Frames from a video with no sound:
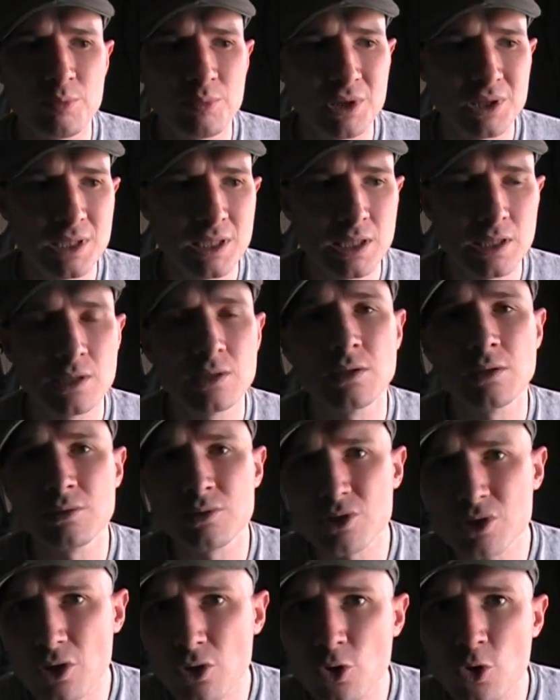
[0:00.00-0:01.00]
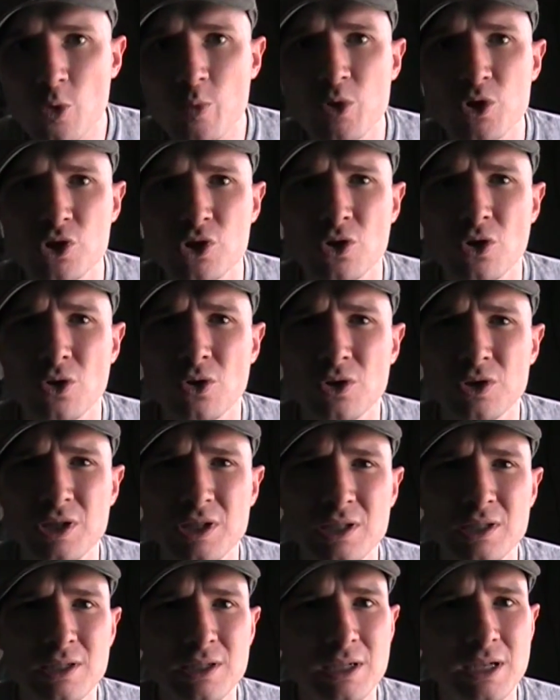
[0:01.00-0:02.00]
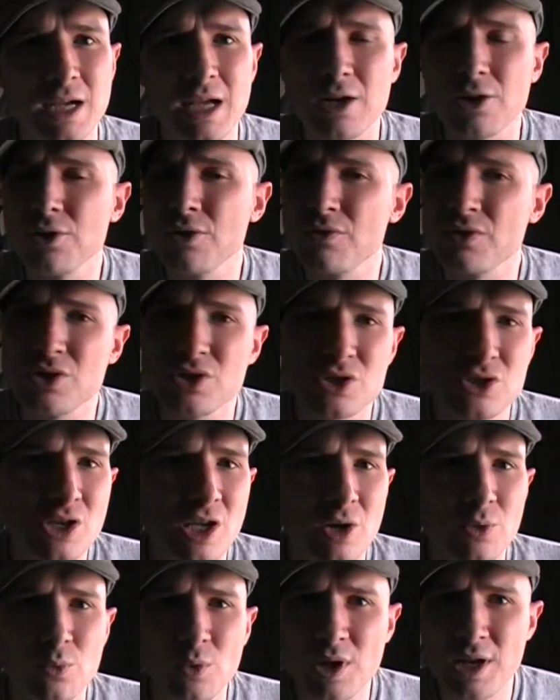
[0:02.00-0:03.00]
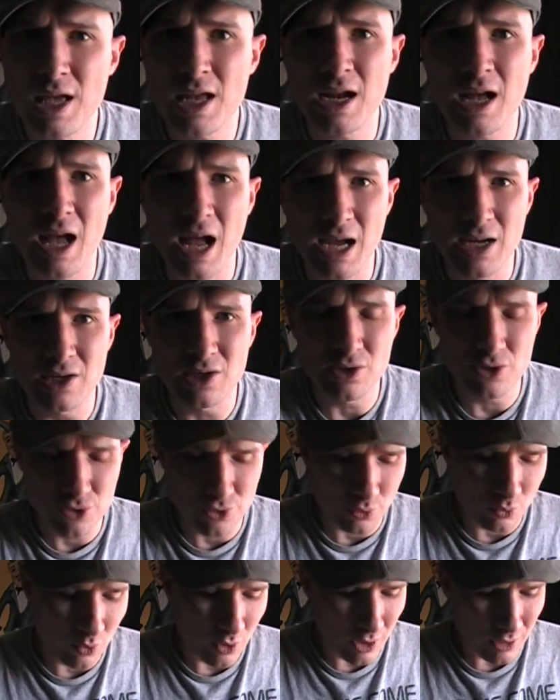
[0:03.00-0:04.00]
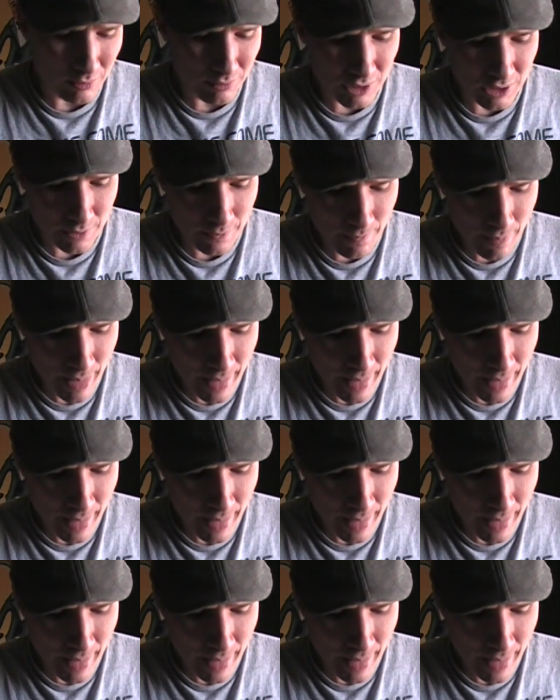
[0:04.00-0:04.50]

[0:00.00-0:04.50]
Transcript: But then slowly but surely, I don't know if they just kind of run out of ideas or what, but